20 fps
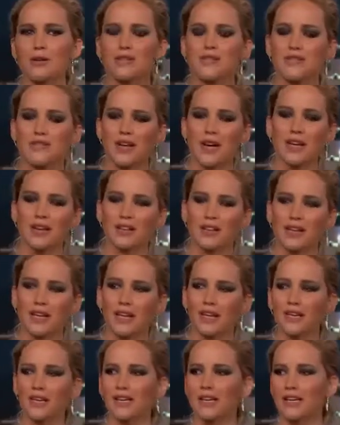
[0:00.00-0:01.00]
always thought that,
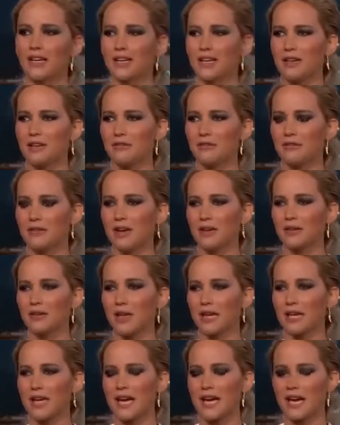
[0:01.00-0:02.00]
like, if I,
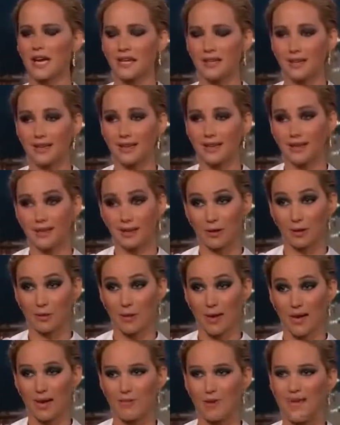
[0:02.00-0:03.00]
like, I had, like, a little
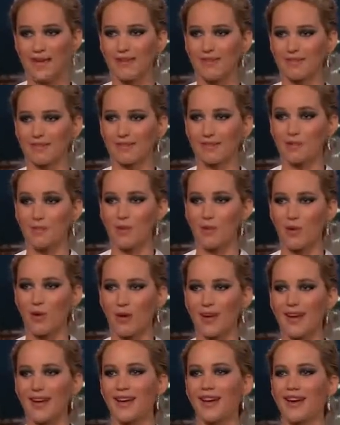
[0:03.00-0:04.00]
baby and it was a
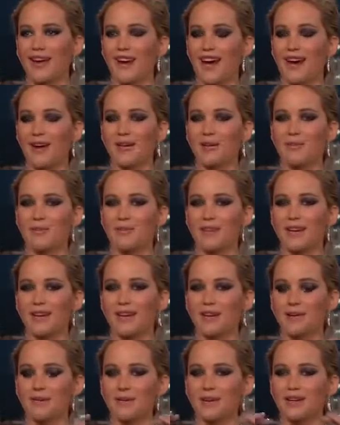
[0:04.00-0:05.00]
boy, I would make
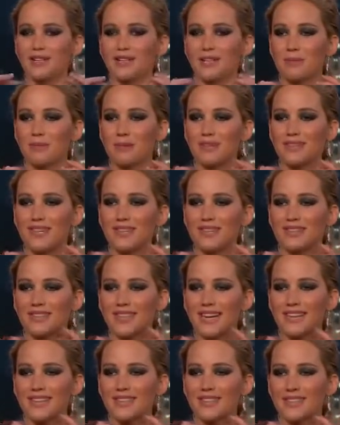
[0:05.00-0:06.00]
him a Chippendales
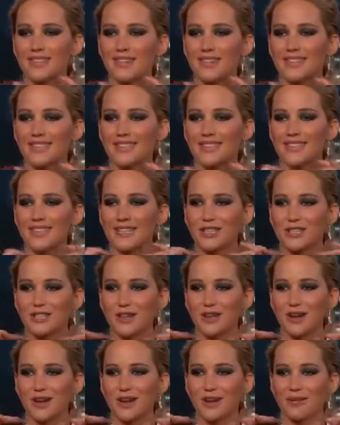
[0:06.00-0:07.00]
dancer and take his
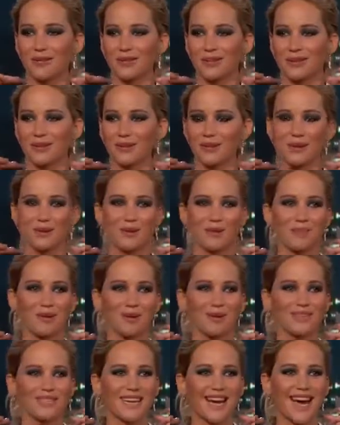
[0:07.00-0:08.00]
shirt off with a little
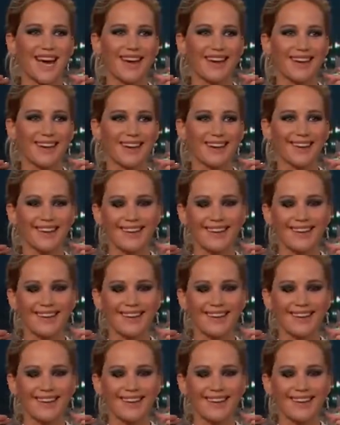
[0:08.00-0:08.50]
bow tie.